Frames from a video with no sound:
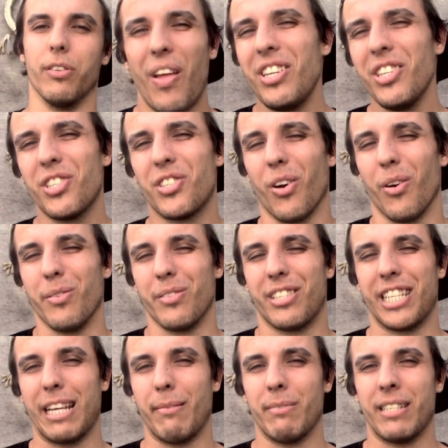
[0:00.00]
They just don't
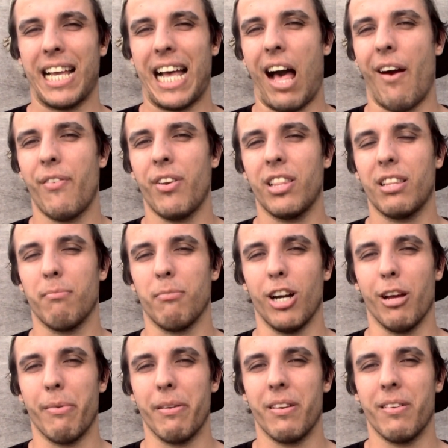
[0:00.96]
seem to have it at the
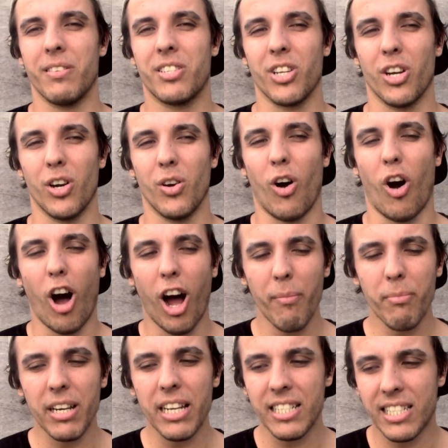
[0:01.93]
moment, so
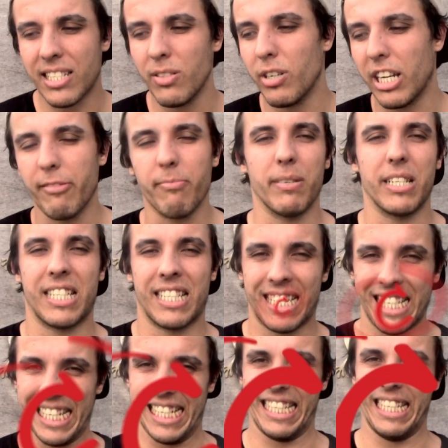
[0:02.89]
I'm going to still give them a
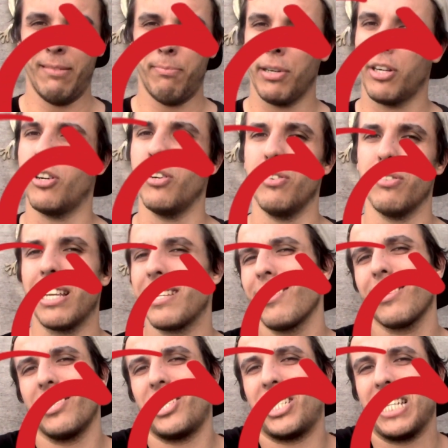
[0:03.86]
C because it's
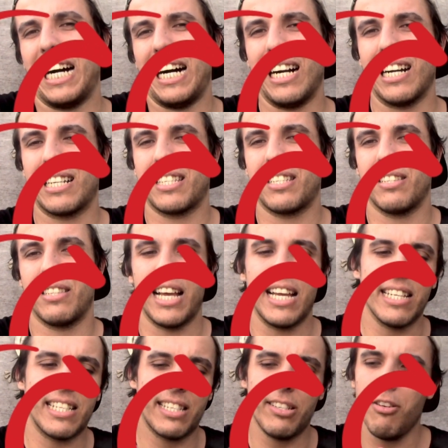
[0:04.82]
like the Sharks.
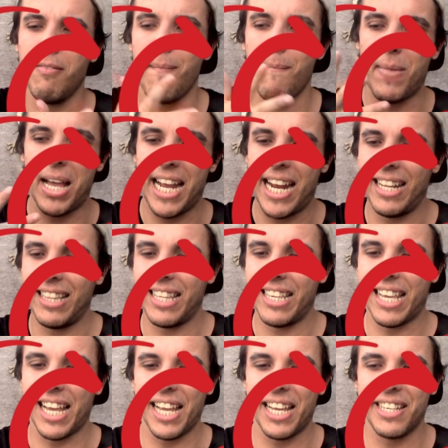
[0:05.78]
They still made
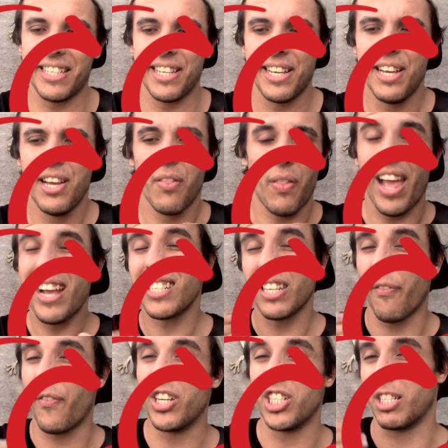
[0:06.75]
the 8. They
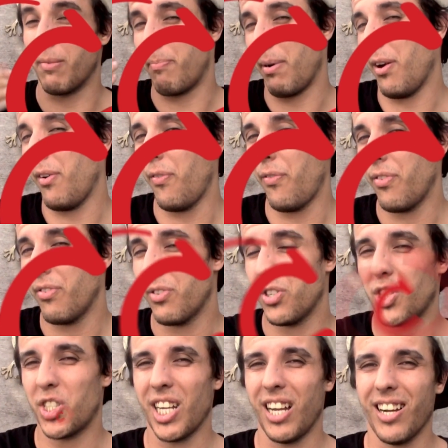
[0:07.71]
actually finished above
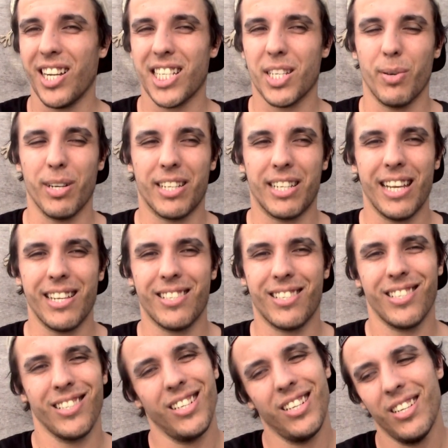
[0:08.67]
the Sharks, so I
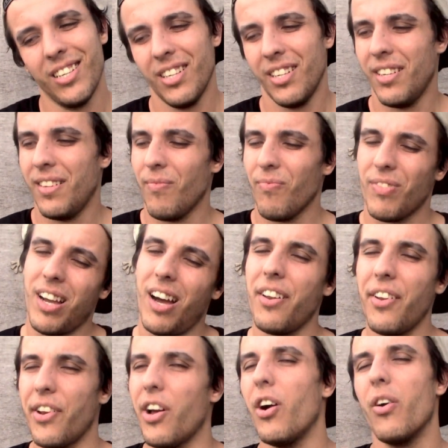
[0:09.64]
guess,
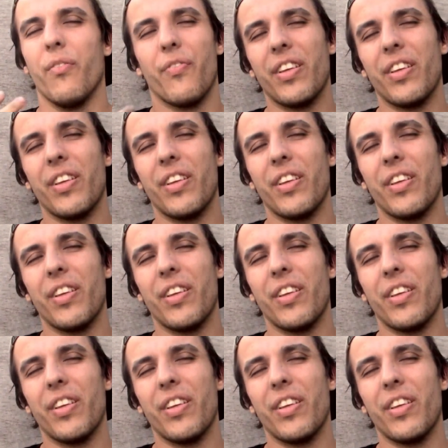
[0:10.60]
I don't know.